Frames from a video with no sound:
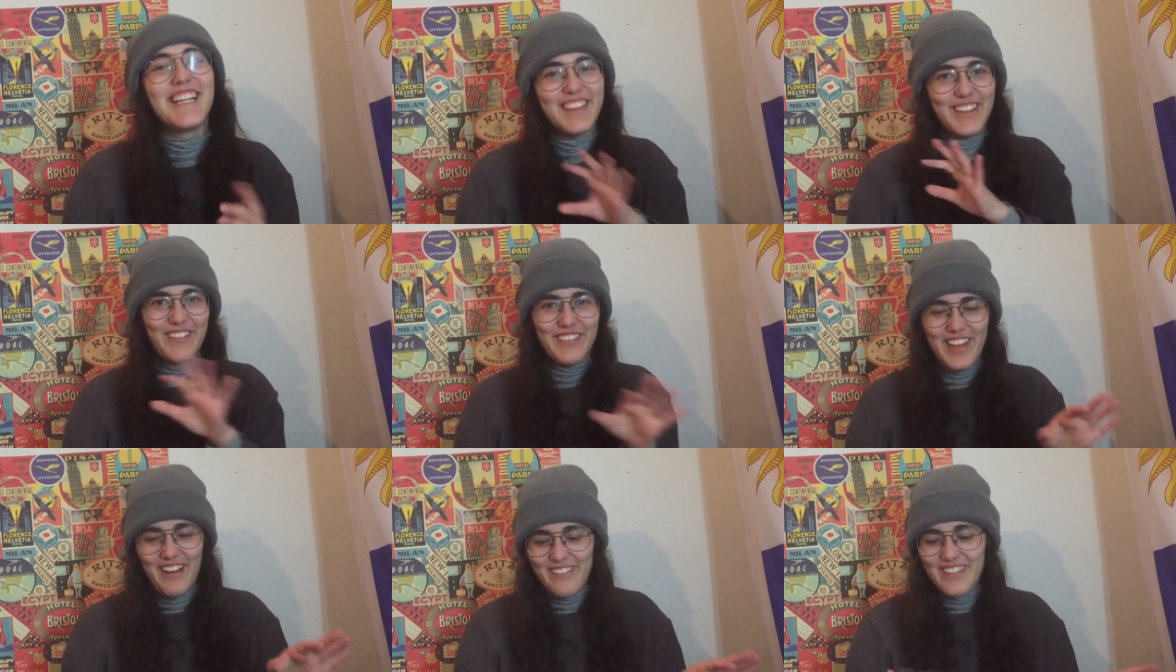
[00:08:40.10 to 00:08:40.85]
I love
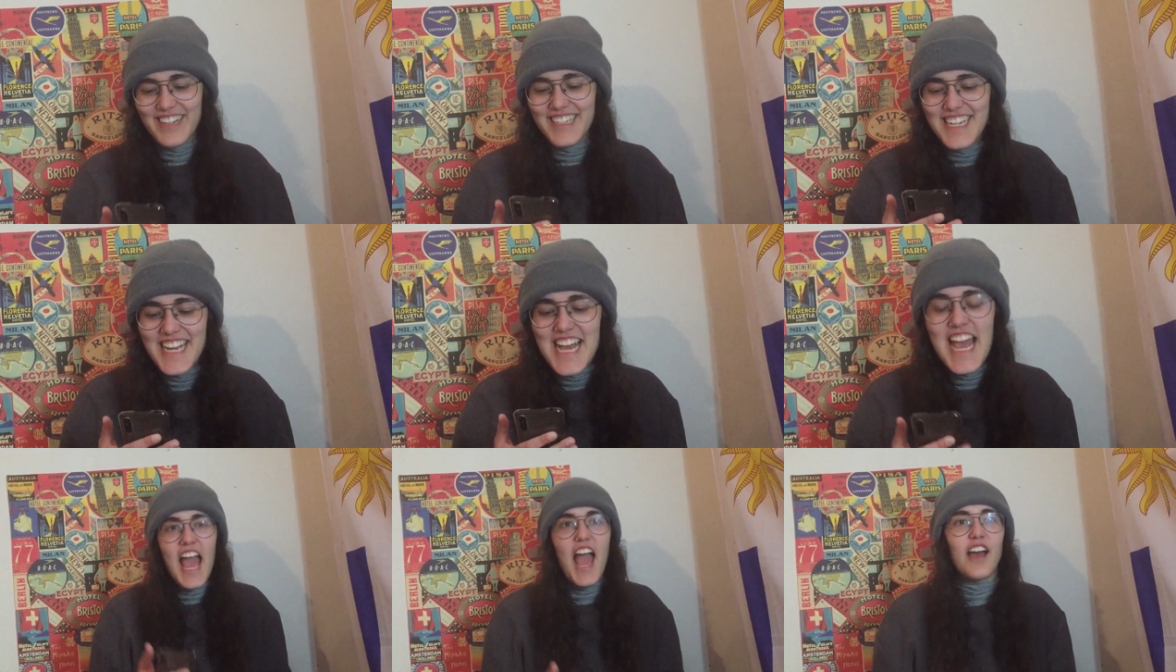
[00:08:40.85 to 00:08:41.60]
that one.
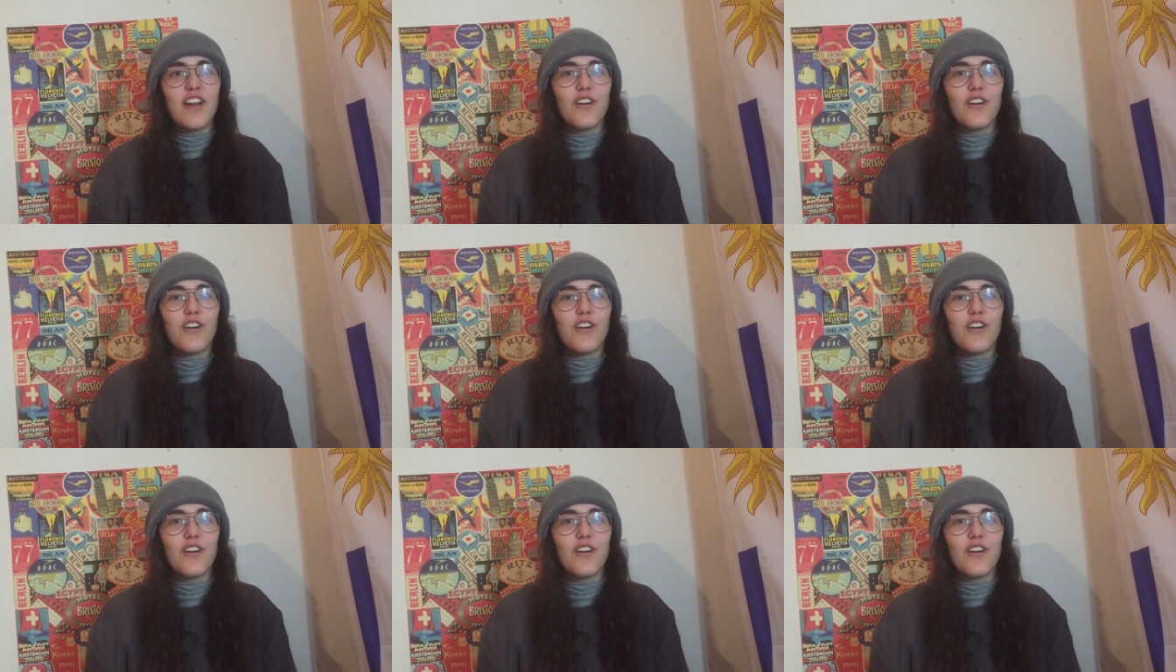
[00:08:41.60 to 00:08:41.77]
And